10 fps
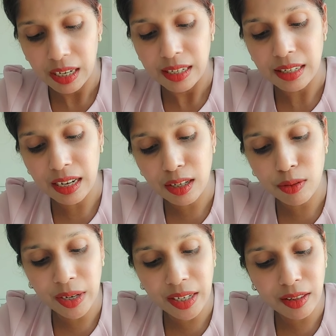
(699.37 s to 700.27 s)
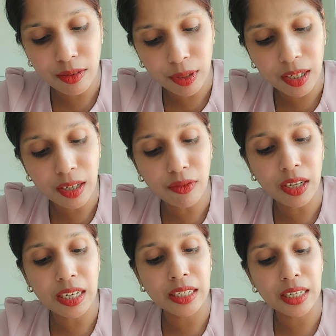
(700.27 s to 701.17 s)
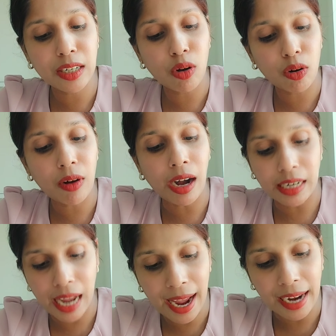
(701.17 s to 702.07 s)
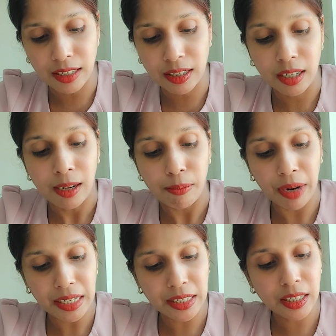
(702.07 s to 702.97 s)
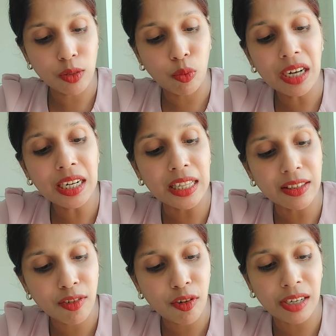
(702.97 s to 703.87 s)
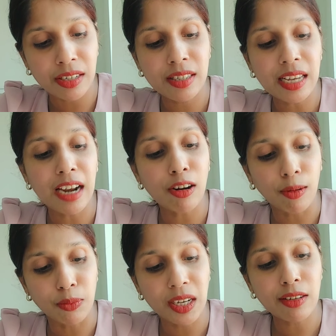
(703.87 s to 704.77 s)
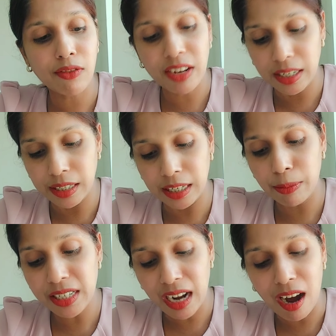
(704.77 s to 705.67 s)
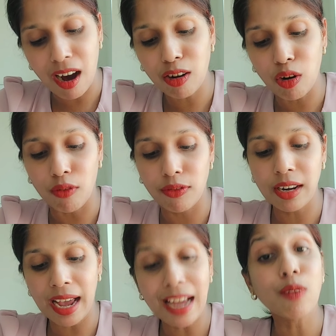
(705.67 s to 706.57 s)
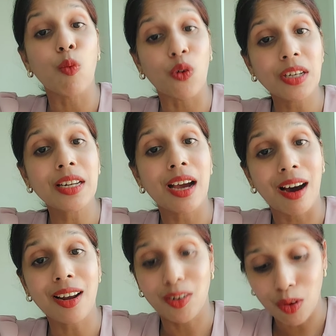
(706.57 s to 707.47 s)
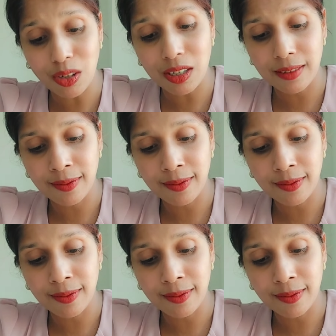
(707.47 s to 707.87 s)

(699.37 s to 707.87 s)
Section 23 of the Indian Contract Act mentions what considerations and objects of an agreement are lawful and what are not.